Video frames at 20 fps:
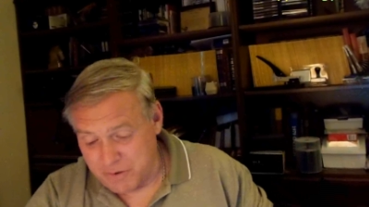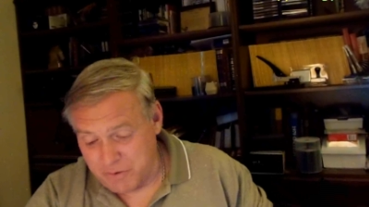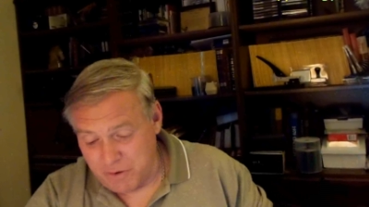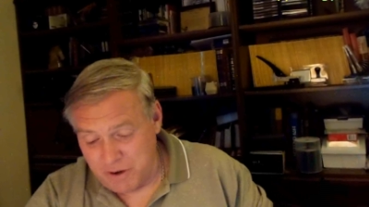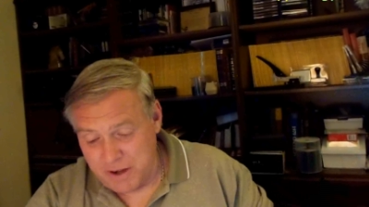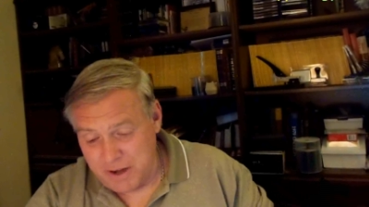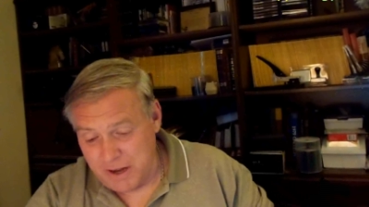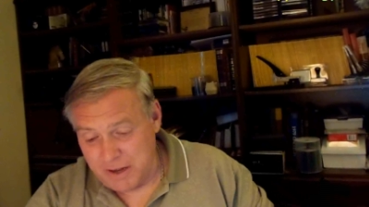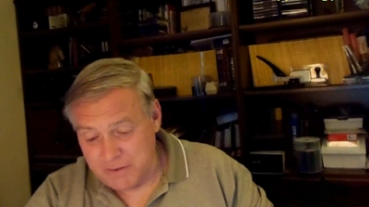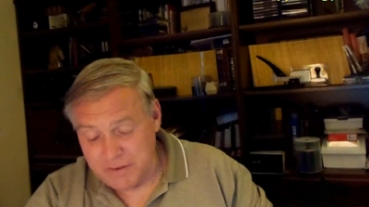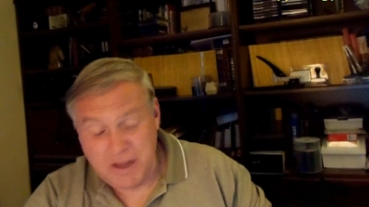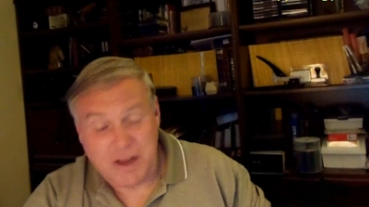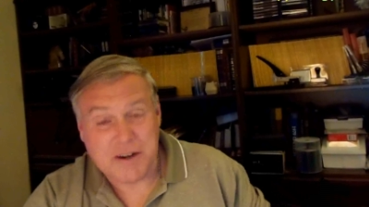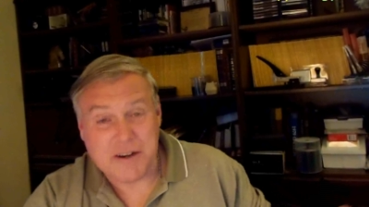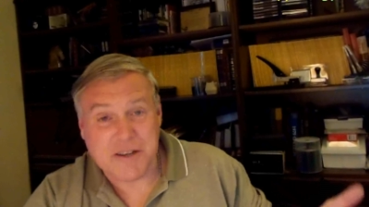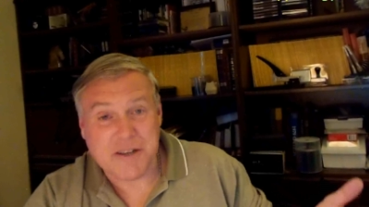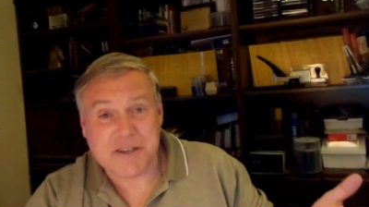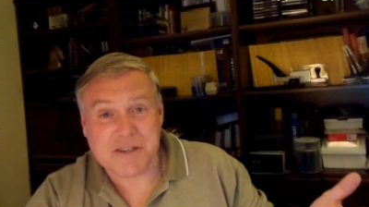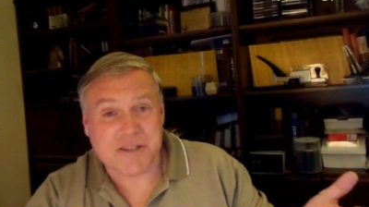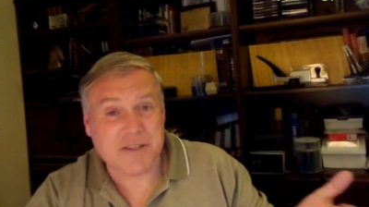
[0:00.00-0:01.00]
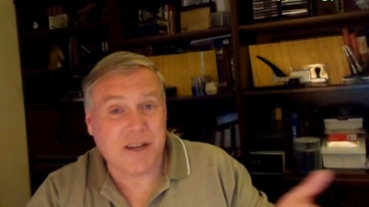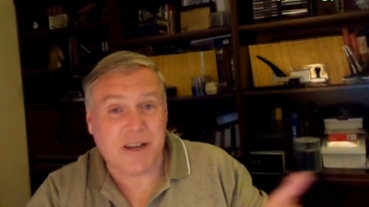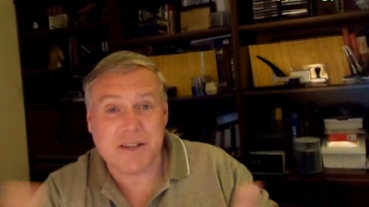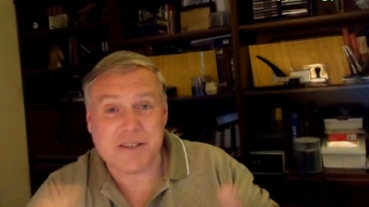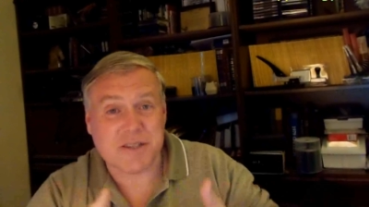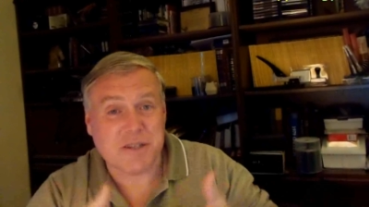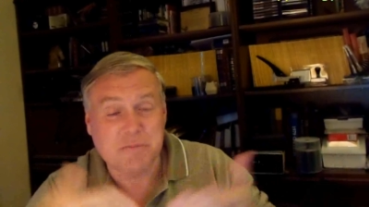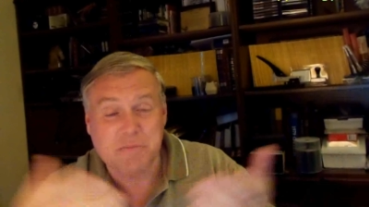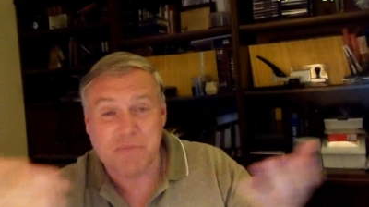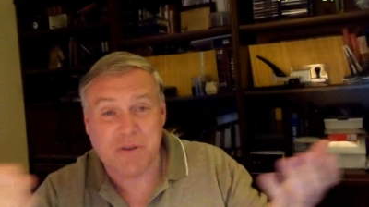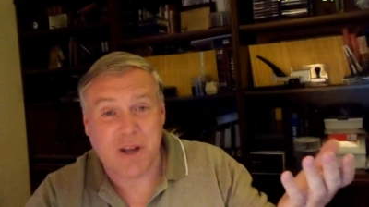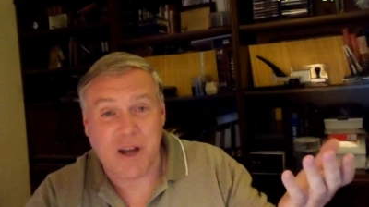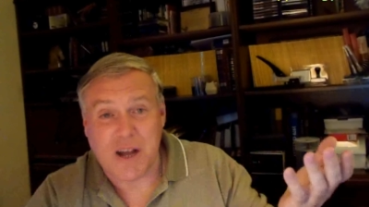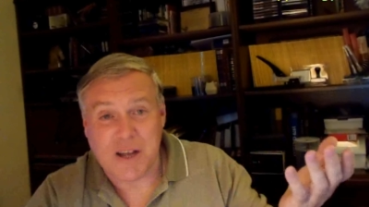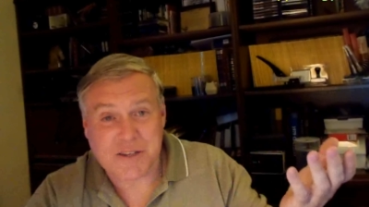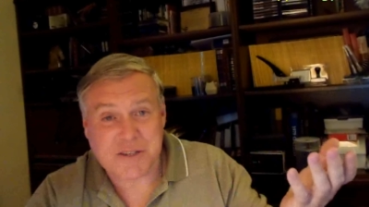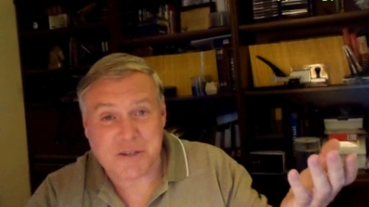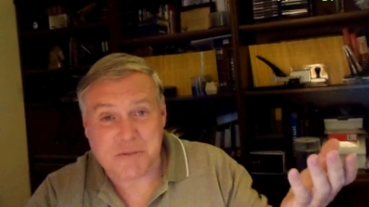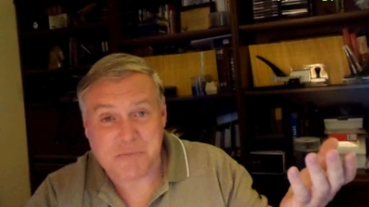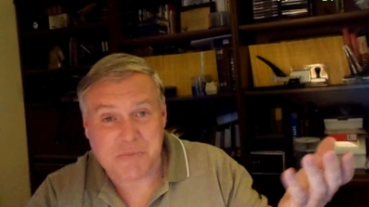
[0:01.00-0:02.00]
crying out loud. And it's not some
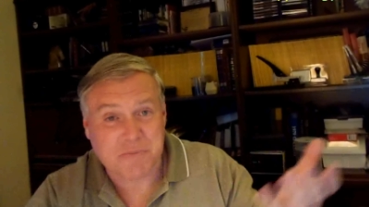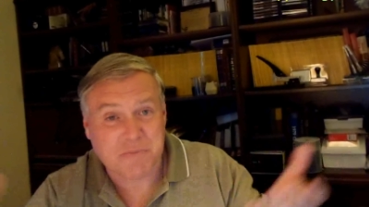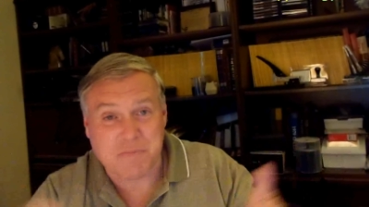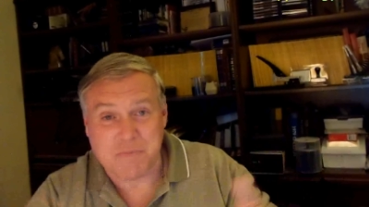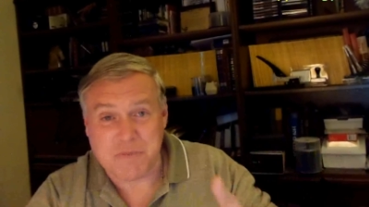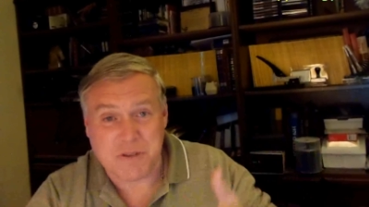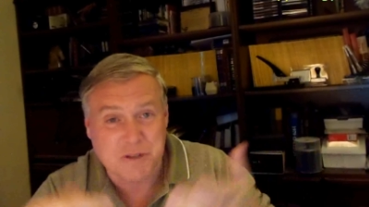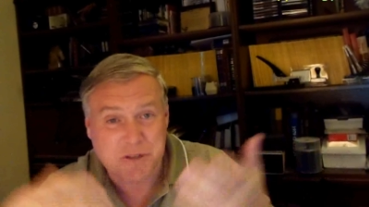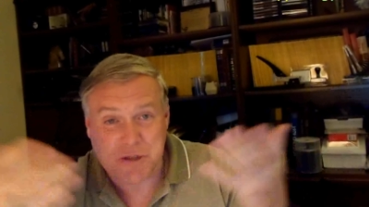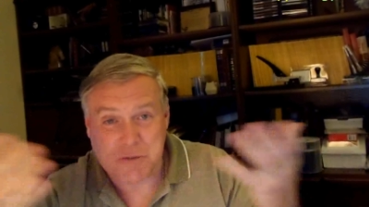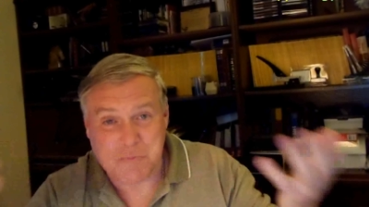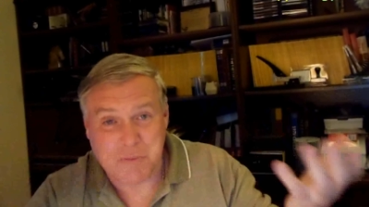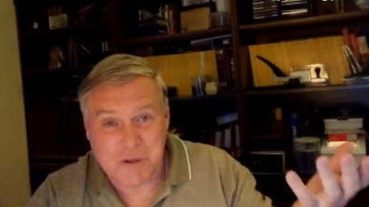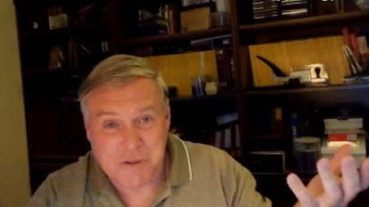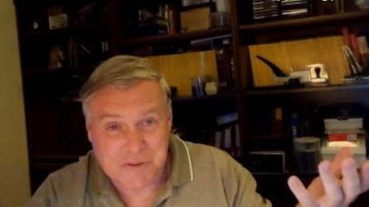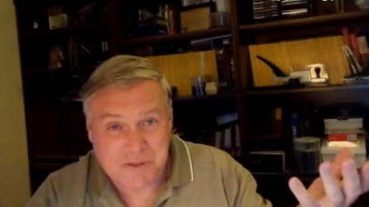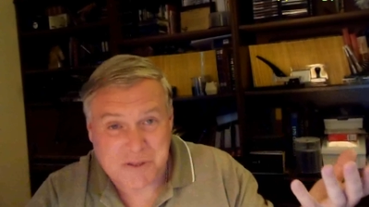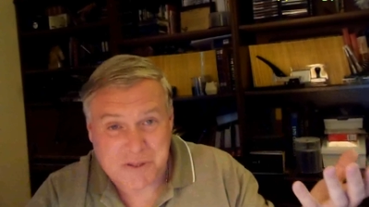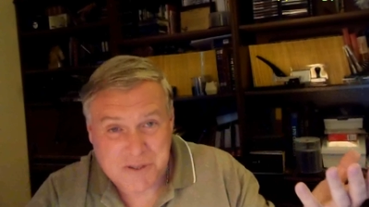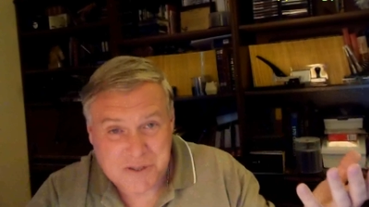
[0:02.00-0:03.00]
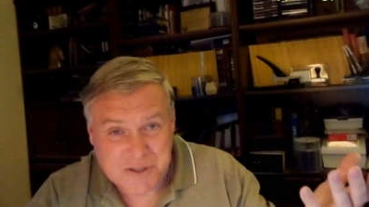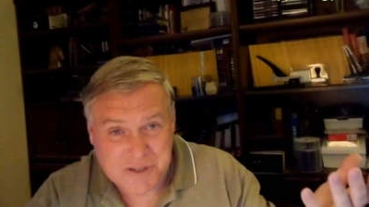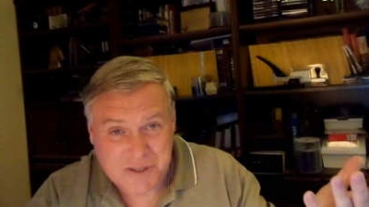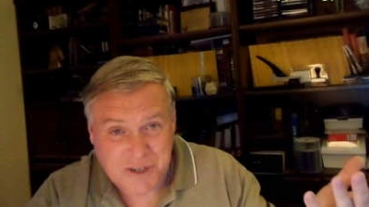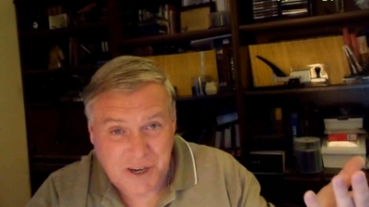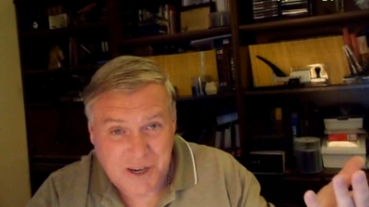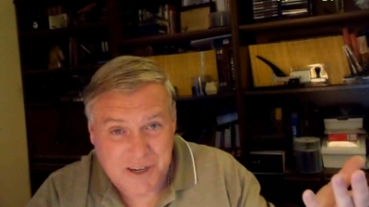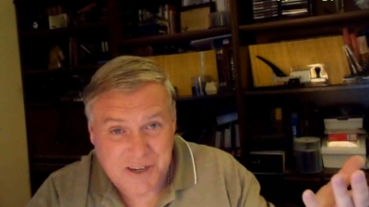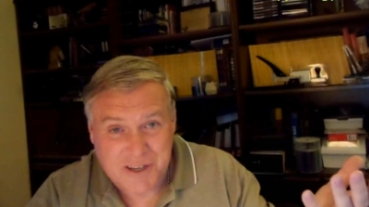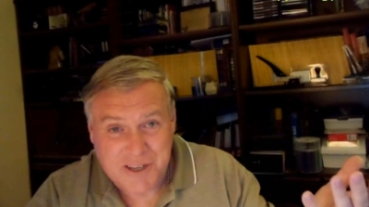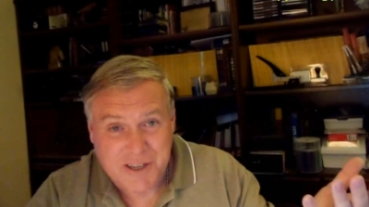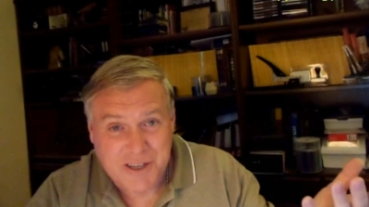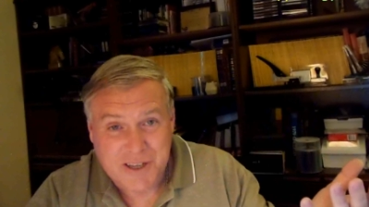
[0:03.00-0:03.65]
gossip conspiracy site.